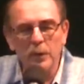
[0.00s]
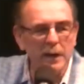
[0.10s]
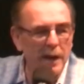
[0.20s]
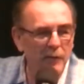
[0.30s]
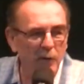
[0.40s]
We
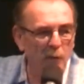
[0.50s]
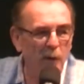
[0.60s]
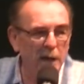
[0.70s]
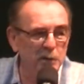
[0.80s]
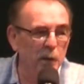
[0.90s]
didn't have a
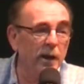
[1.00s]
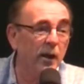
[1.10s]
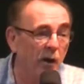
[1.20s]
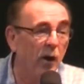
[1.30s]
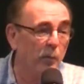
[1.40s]
garage, we had
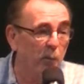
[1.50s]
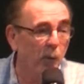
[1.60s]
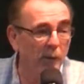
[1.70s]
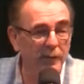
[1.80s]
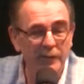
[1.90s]
a
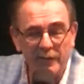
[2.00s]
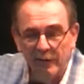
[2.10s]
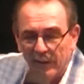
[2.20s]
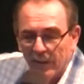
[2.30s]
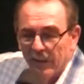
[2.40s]
carport.
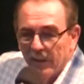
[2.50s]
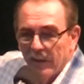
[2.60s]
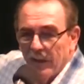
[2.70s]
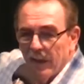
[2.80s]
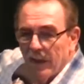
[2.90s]

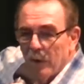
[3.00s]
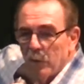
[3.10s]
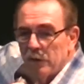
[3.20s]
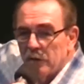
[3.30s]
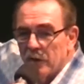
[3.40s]
And I
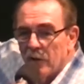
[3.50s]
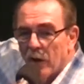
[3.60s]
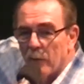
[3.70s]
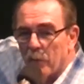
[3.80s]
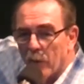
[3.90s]
went to the
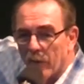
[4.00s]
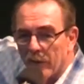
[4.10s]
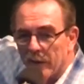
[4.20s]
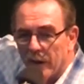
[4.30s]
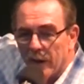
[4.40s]

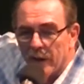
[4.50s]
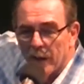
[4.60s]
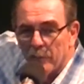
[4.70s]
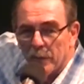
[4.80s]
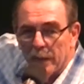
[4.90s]
carport and
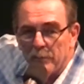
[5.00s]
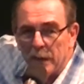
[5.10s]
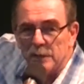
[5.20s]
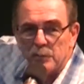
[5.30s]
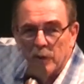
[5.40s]
I played
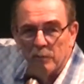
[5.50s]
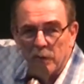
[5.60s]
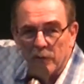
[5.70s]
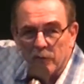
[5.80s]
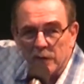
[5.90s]
baseball
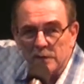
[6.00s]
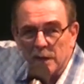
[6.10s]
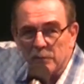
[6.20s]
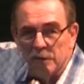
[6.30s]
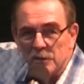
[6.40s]
with my friends
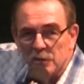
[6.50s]
up the